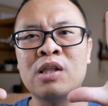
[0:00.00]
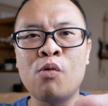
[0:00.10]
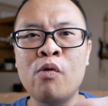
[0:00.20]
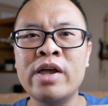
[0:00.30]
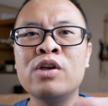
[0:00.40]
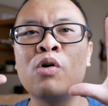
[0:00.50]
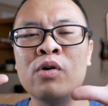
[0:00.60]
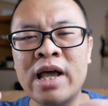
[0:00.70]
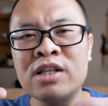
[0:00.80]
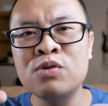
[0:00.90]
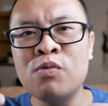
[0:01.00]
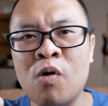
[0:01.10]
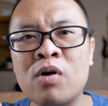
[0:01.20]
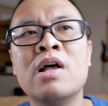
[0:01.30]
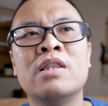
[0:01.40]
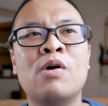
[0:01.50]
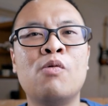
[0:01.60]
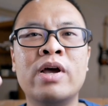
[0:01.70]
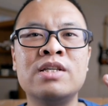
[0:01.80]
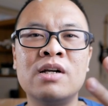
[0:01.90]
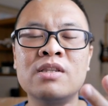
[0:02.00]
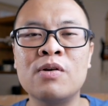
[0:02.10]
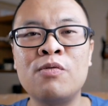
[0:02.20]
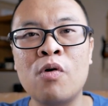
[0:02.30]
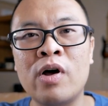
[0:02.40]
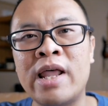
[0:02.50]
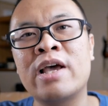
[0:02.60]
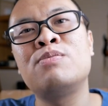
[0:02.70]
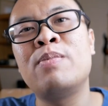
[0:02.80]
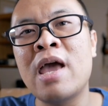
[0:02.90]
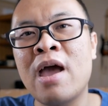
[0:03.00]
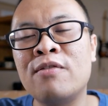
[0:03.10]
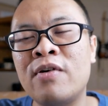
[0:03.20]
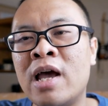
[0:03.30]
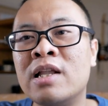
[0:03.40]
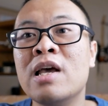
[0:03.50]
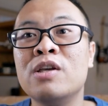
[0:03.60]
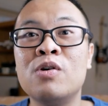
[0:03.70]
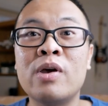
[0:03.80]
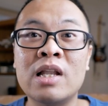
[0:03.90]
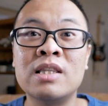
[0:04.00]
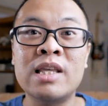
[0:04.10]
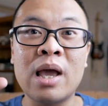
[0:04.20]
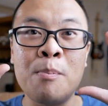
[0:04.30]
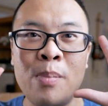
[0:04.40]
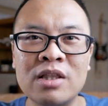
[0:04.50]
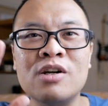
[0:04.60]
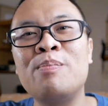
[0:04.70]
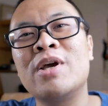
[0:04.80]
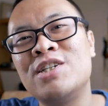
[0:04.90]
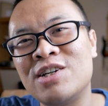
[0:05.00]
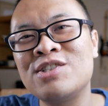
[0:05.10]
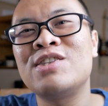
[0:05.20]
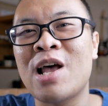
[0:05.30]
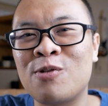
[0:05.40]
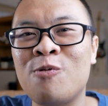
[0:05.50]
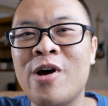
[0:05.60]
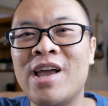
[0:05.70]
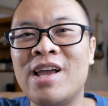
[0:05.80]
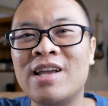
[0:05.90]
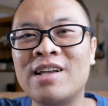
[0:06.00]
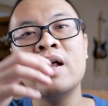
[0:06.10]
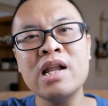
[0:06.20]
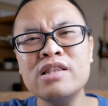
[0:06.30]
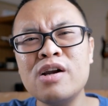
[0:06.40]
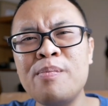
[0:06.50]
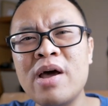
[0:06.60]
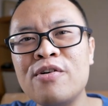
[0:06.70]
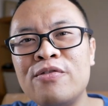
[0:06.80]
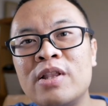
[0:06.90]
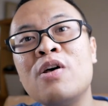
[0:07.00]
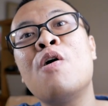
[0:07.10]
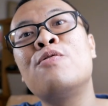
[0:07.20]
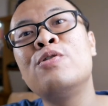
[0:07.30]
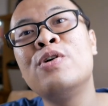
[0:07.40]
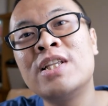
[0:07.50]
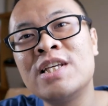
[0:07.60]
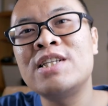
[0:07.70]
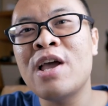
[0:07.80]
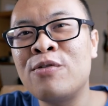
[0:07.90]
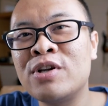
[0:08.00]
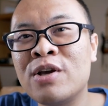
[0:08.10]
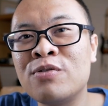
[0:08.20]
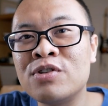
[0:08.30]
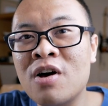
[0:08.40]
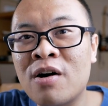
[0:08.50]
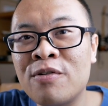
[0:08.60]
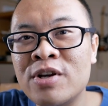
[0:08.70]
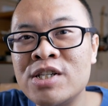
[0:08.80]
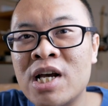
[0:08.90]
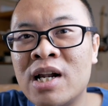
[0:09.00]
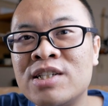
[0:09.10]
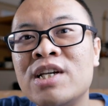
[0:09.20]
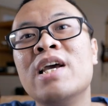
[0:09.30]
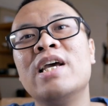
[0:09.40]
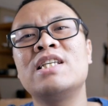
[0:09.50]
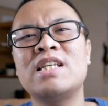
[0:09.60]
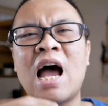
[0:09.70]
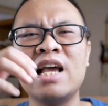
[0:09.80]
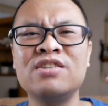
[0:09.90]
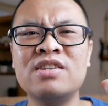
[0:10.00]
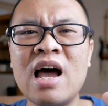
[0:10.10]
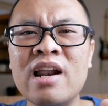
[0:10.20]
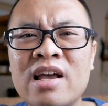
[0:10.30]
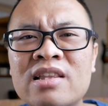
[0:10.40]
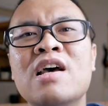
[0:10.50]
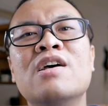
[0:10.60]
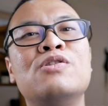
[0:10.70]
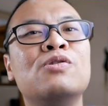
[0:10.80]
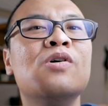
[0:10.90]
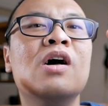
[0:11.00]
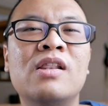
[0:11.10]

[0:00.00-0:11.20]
the way your lens work, the way certain focal lengths behave, and you can take better pictures that way. Another benefit of doing this everyday photography challenge is I started to